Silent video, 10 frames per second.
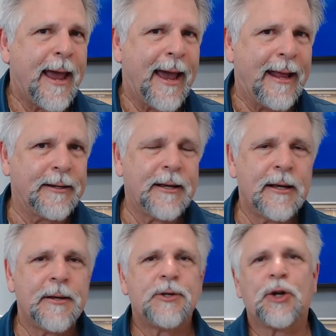And
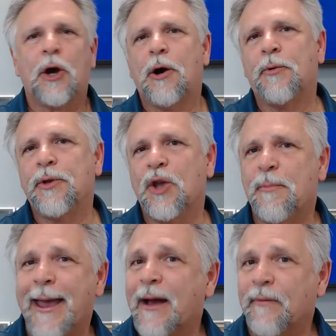so you
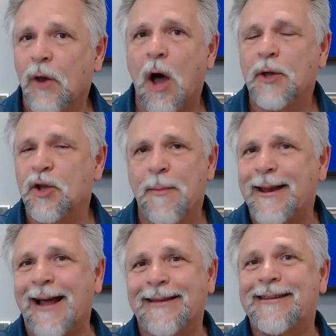may, have you may
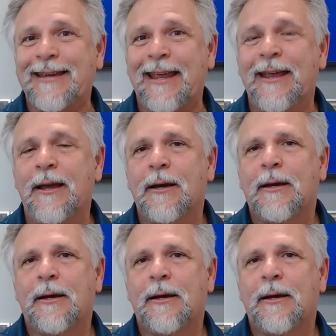not see